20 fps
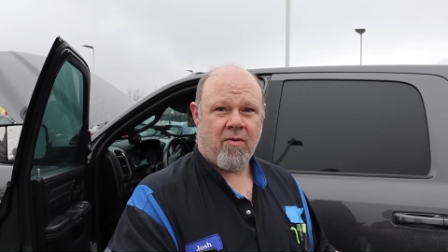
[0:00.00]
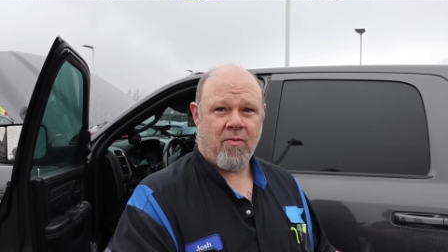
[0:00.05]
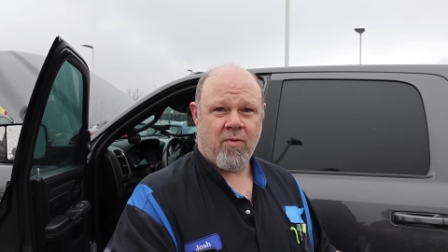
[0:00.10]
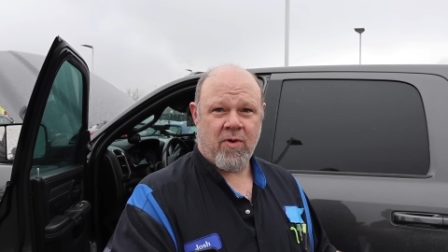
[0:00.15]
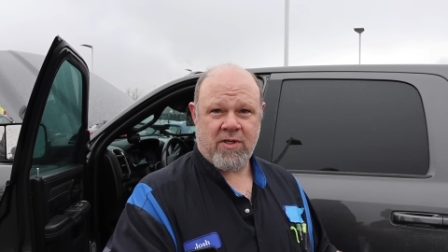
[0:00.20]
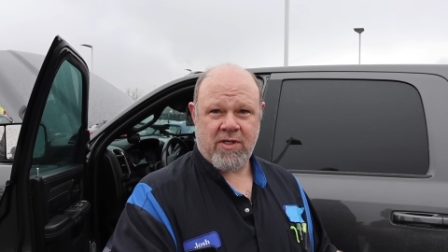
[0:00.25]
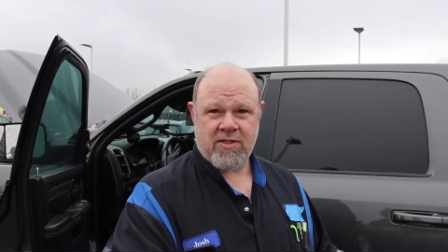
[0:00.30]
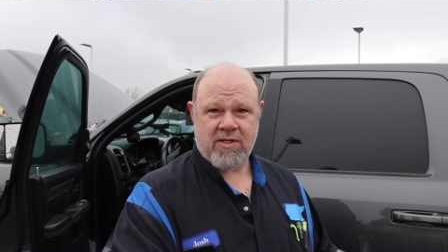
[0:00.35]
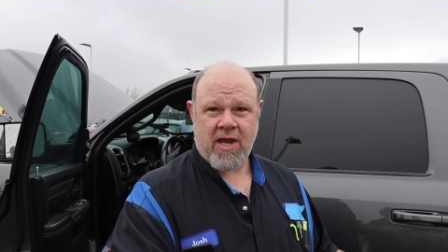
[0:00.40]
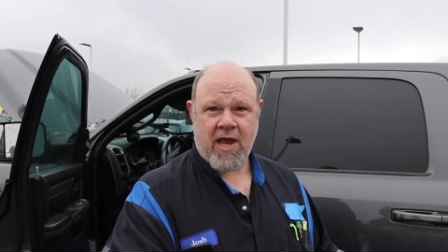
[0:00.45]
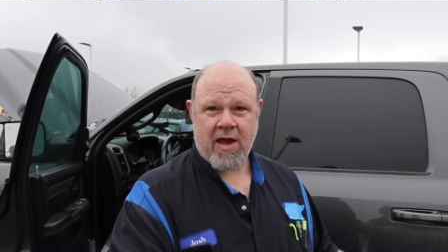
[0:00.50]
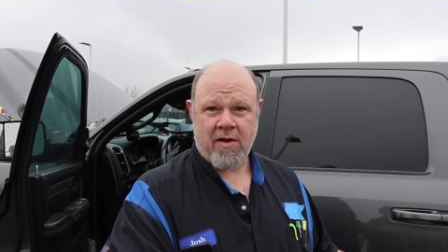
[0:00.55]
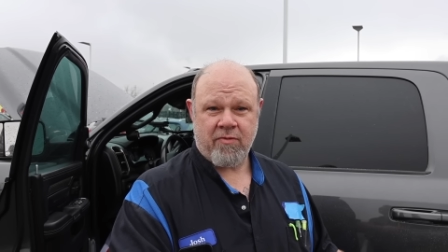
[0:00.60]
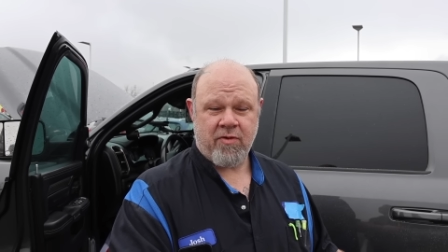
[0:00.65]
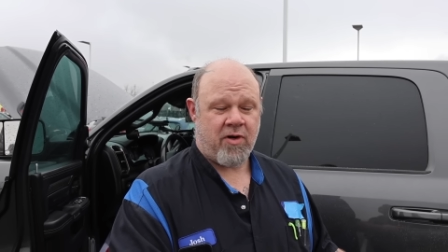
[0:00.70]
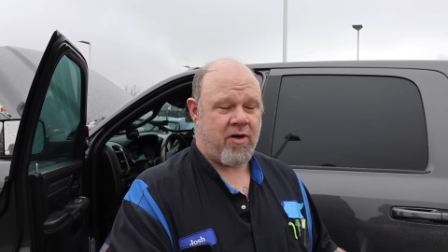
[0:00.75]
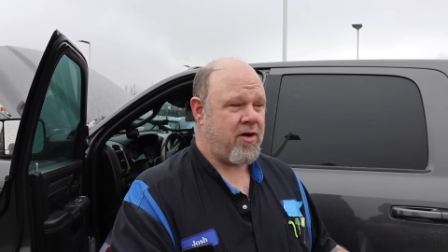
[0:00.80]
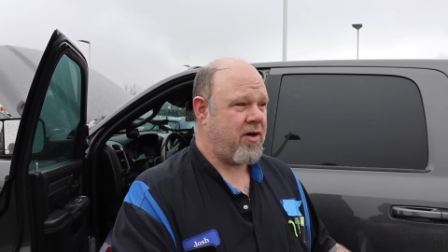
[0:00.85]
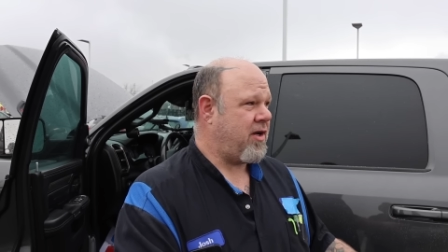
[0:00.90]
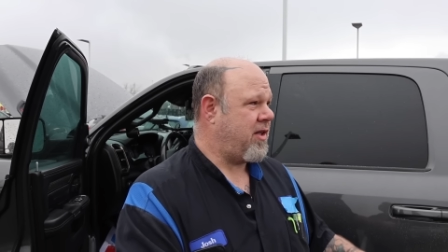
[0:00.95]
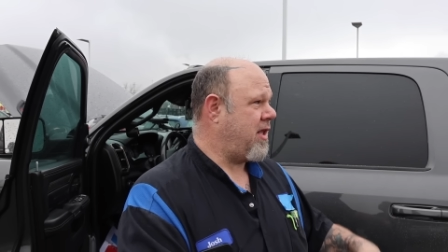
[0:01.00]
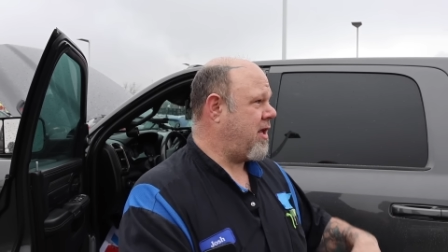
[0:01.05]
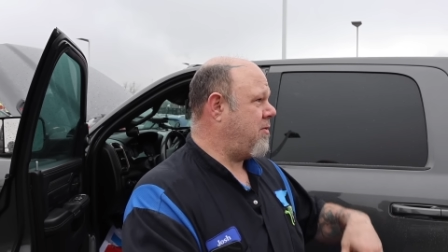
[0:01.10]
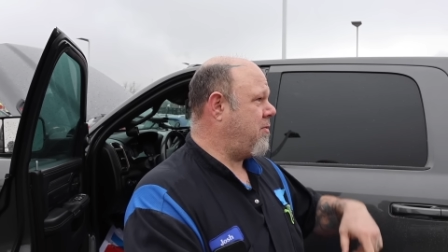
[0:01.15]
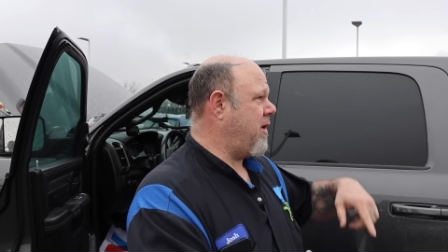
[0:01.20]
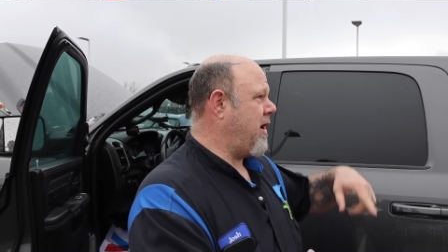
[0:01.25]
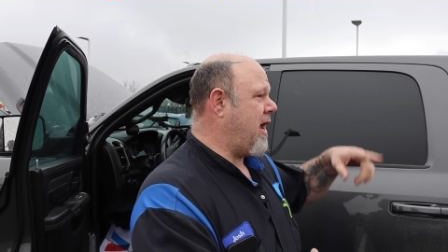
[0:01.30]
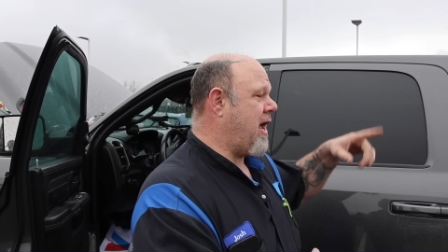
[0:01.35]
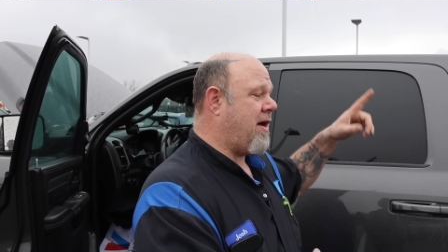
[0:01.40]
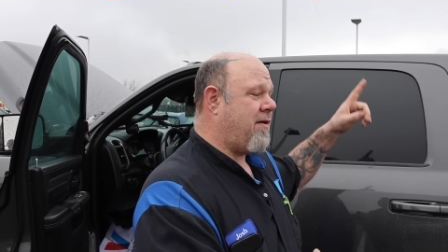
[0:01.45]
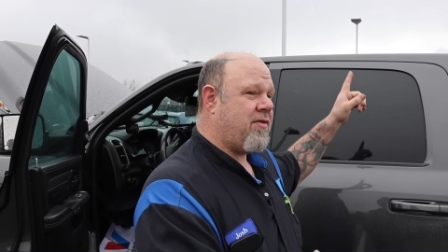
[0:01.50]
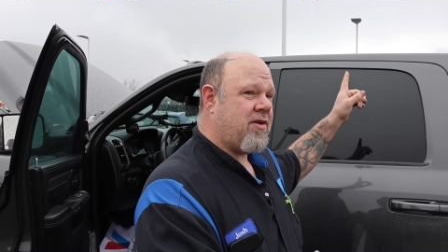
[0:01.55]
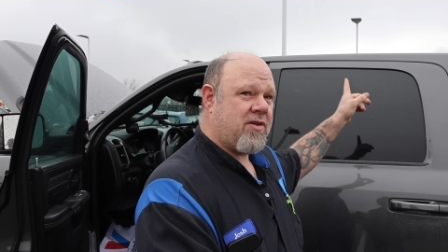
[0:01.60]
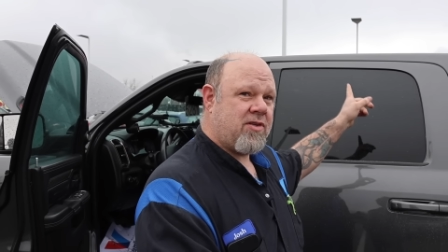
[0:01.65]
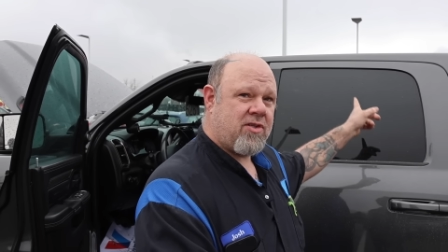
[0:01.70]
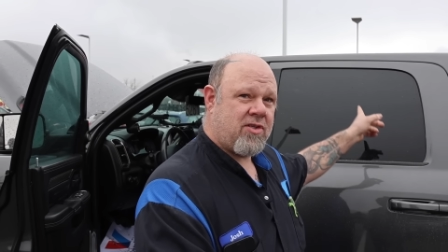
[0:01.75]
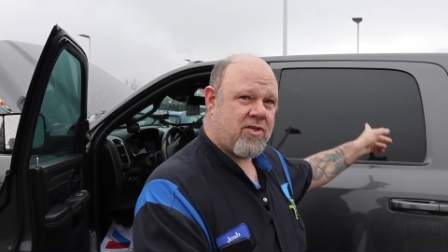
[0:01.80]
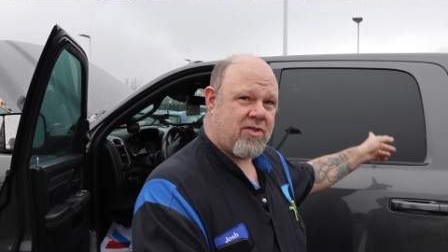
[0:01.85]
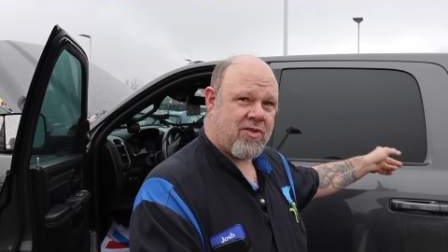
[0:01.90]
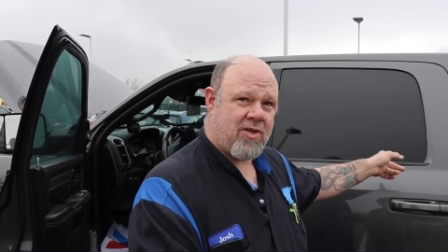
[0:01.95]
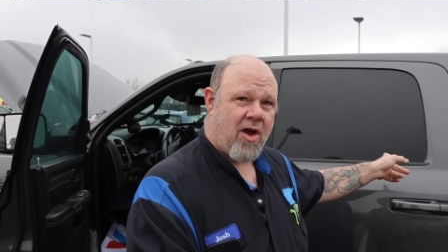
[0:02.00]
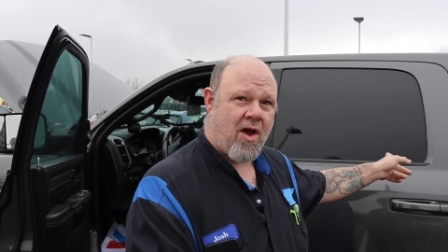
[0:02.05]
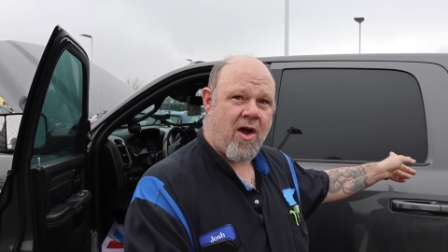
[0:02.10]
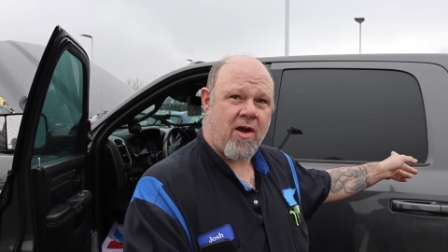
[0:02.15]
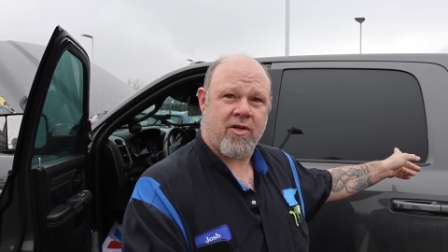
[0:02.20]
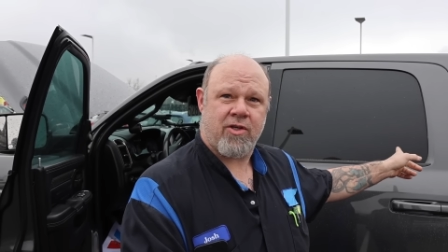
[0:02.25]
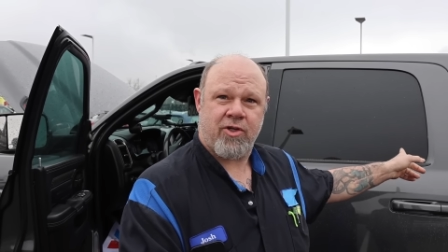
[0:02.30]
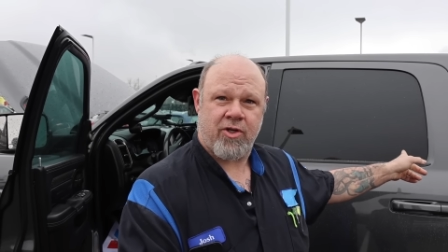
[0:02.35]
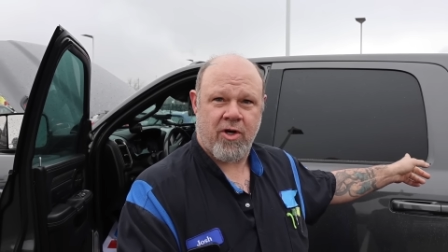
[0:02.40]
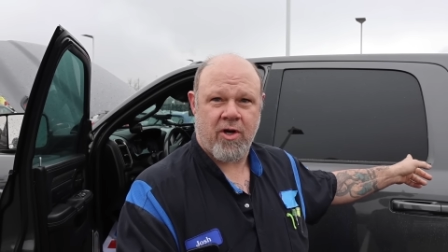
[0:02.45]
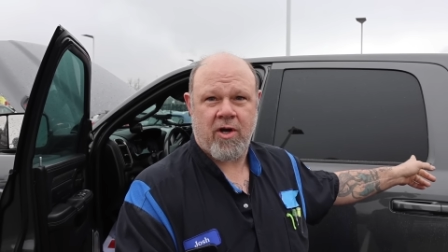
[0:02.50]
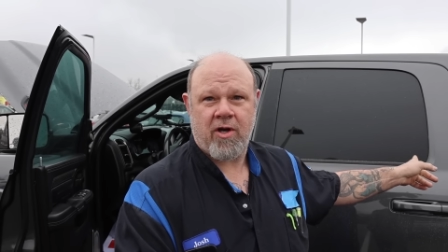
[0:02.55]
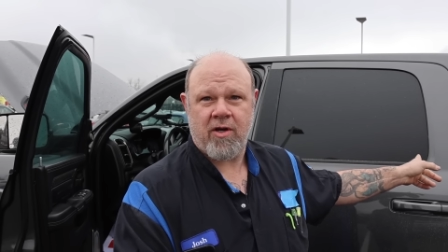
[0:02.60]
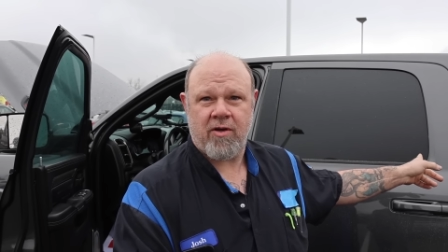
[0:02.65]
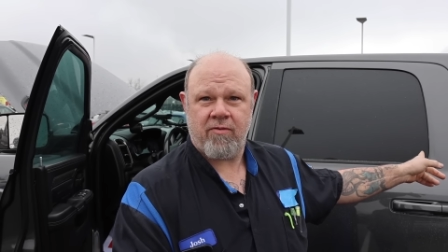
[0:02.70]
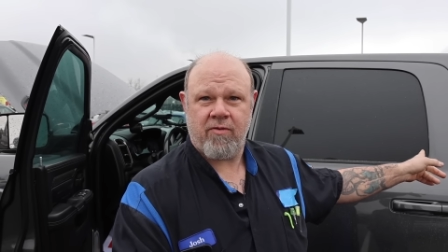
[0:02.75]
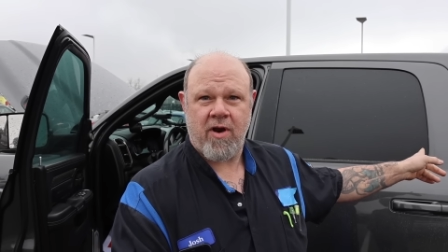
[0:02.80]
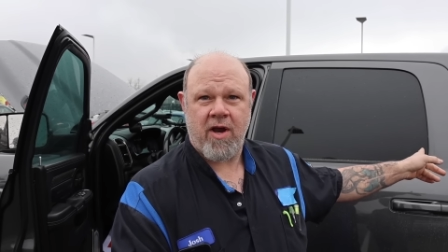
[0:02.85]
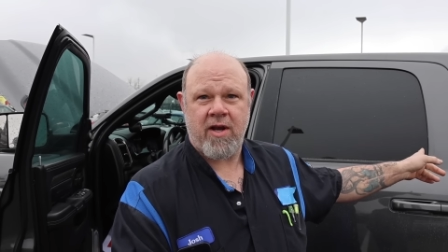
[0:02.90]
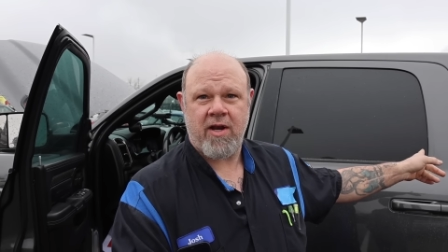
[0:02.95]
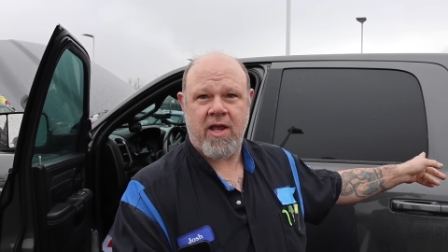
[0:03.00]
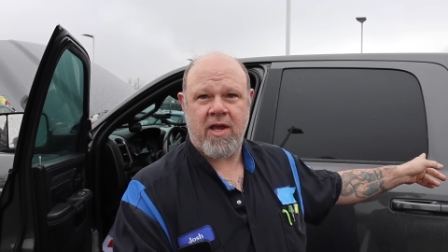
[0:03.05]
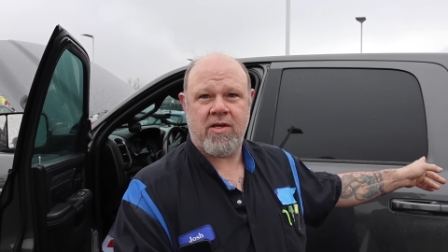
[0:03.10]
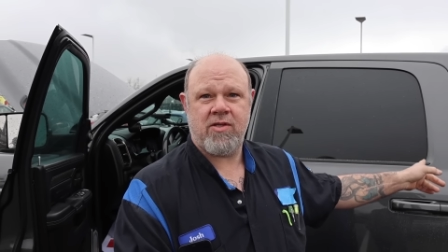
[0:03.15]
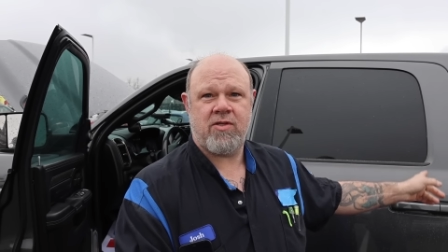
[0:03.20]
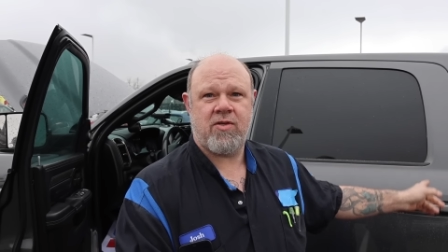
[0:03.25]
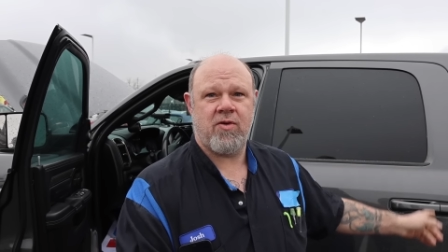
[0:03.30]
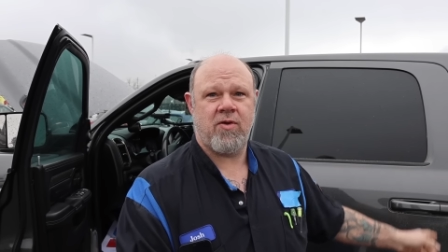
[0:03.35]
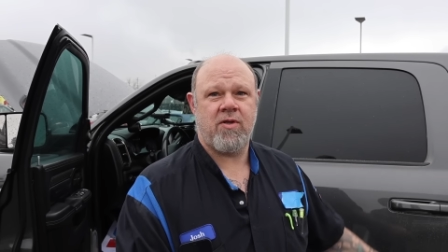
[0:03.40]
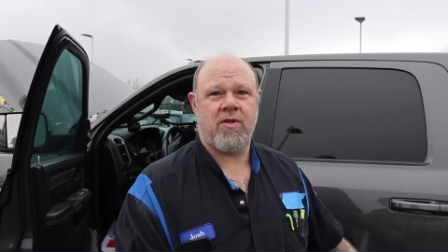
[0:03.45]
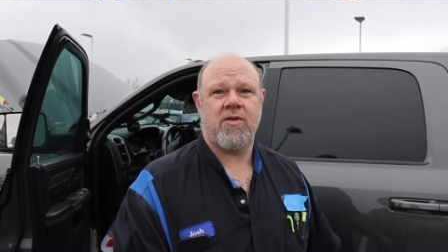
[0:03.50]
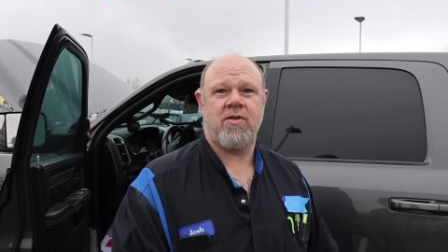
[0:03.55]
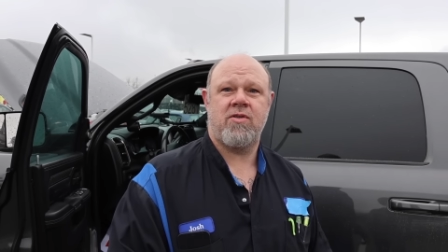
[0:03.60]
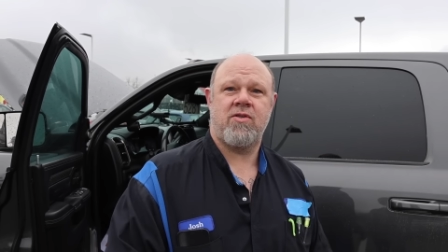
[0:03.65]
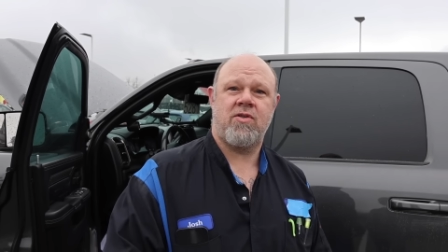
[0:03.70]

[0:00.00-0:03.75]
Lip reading: which is after, and then we have a stock truck right next to it, and